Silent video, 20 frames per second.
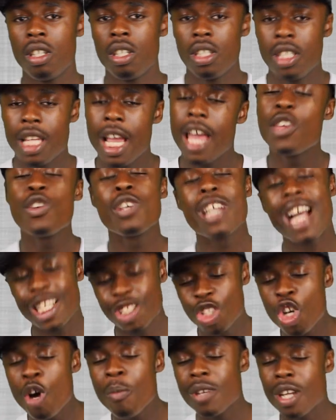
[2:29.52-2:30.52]
Yeah, you
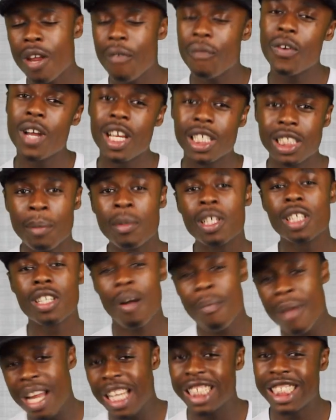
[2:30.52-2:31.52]
guys got me the first. I'm going to
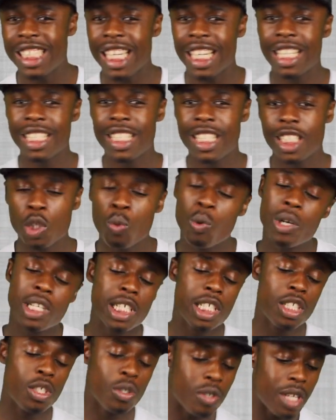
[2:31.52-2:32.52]
come back the second year. So what did
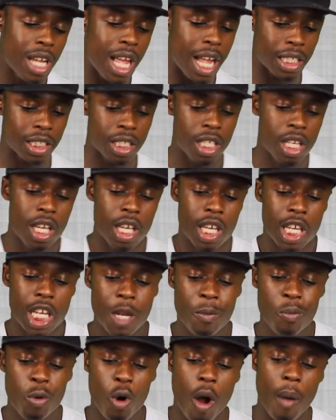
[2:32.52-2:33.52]
he do next?
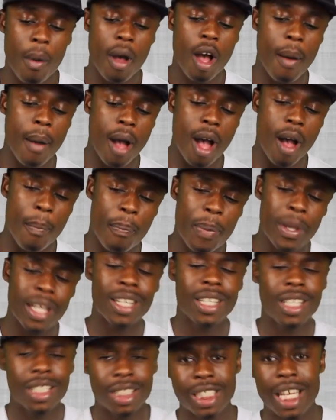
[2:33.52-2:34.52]
He brought a bigger
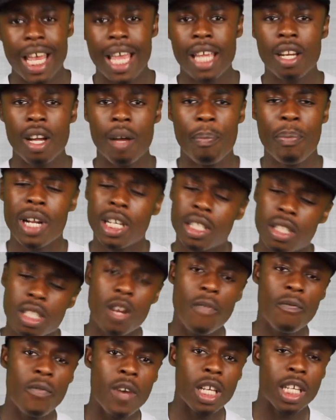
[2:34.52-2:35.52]
container, bigger than
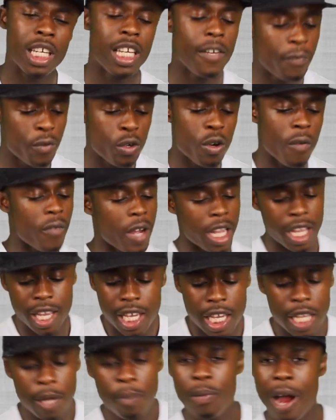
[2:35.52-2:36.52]
the first. He threw the first.
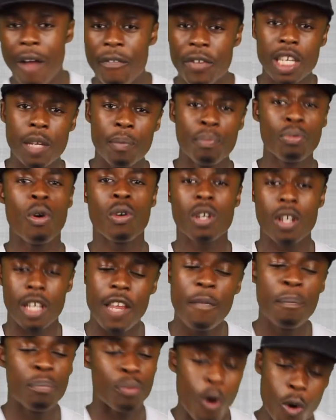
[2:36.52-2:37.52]
I think he
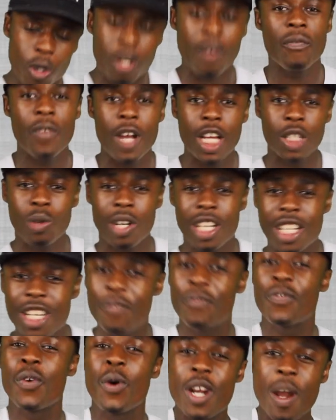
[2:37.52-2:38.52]
broke the first one and
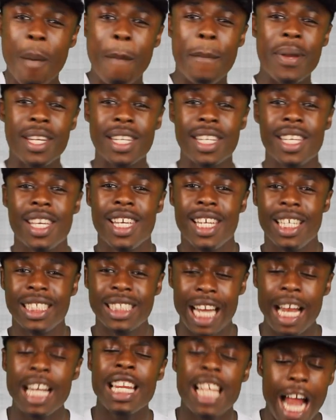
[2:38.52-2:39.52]
he threw it in a bin. He
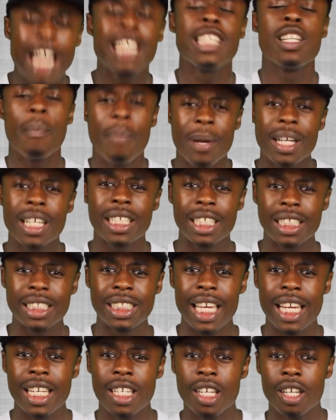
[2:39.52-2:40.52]
said, I need a bigger
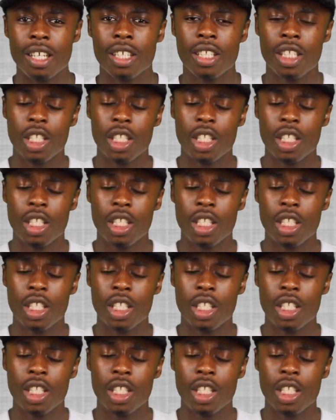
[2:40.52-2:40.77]
container.